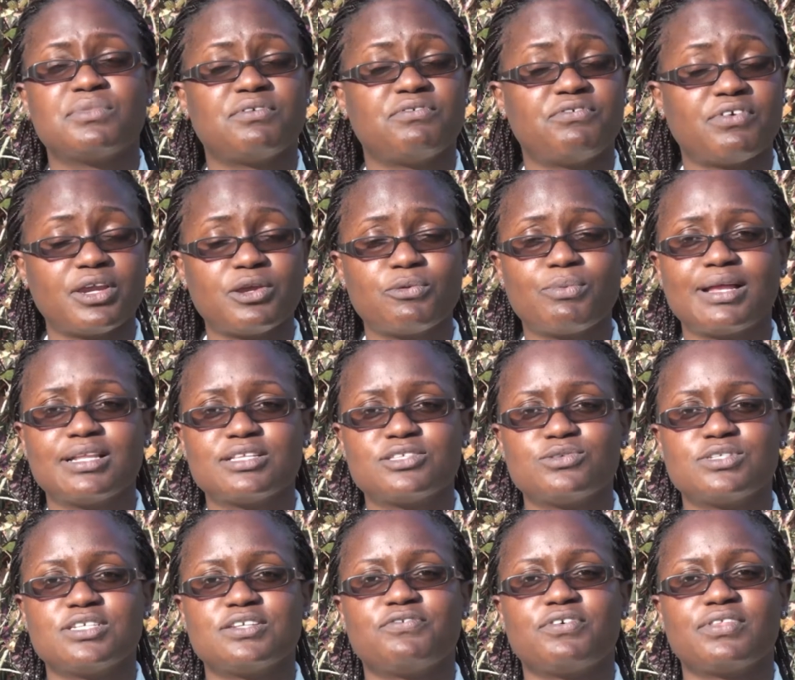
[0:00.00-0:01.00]
Very well
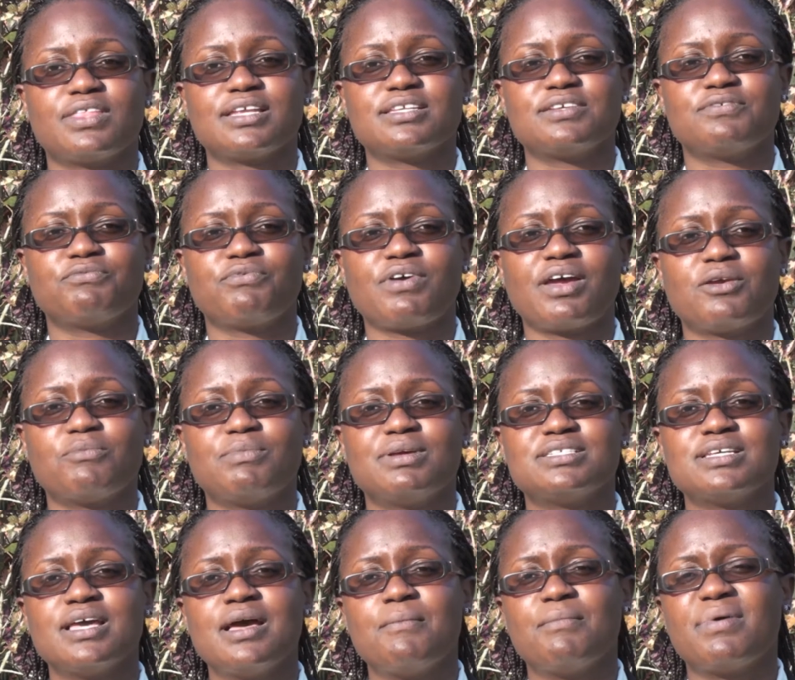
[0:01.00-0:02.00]
suited for that
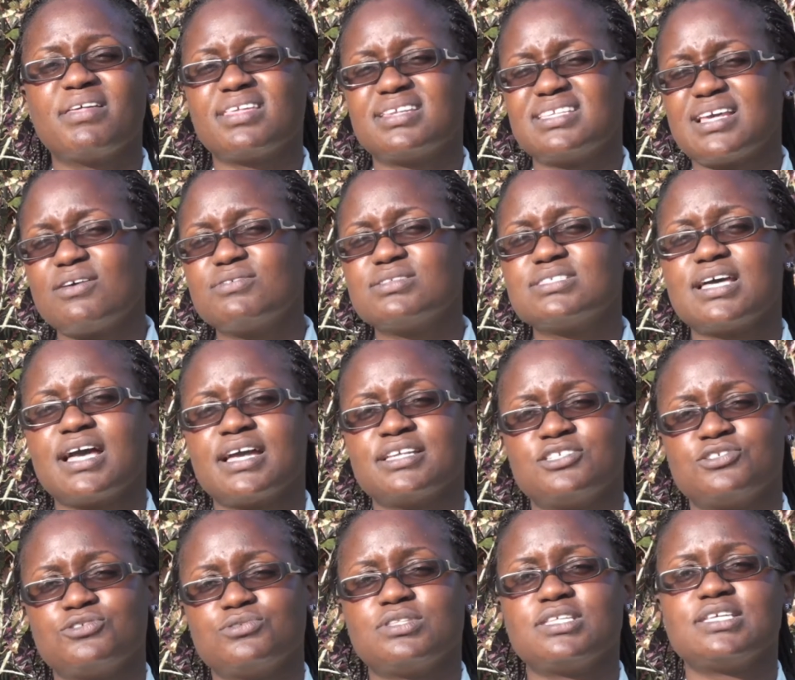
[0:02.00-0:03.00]
environment. But the
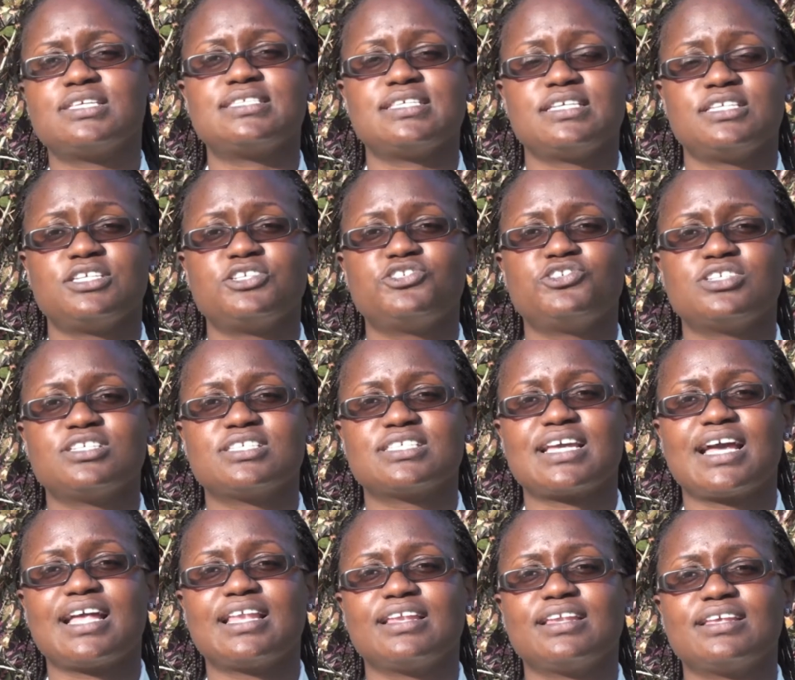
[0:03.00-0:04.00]
downside to this indigenous
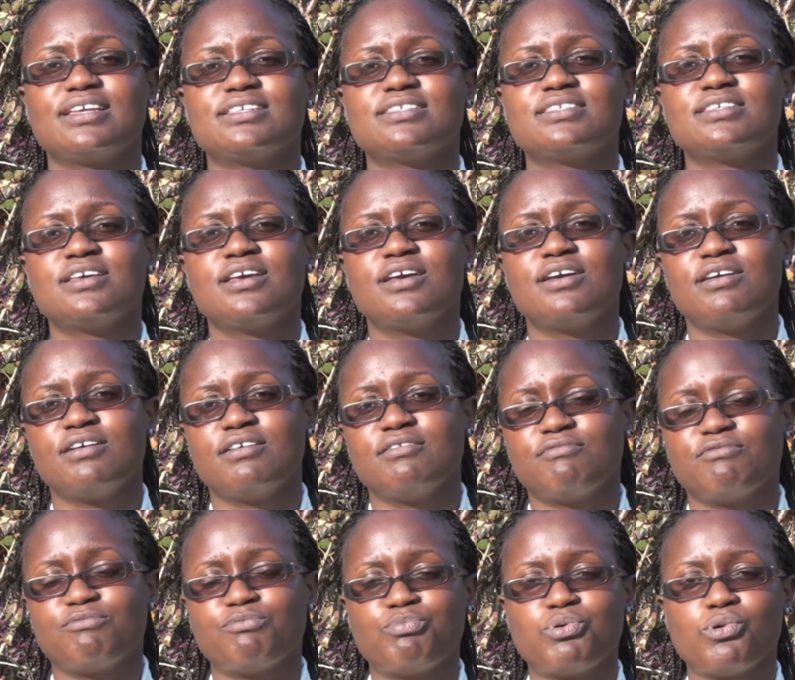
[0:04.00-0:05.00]
cattle is
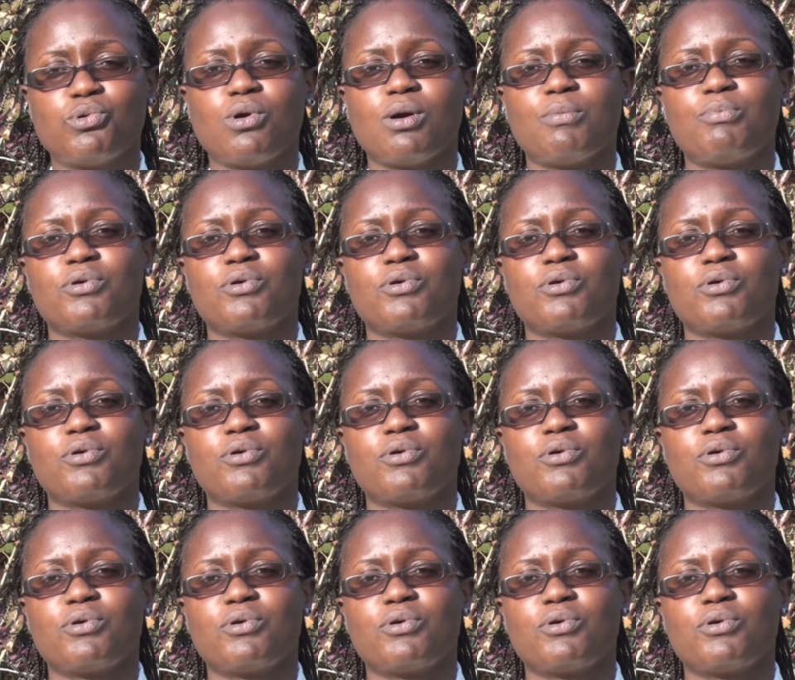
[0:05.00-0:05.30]
poor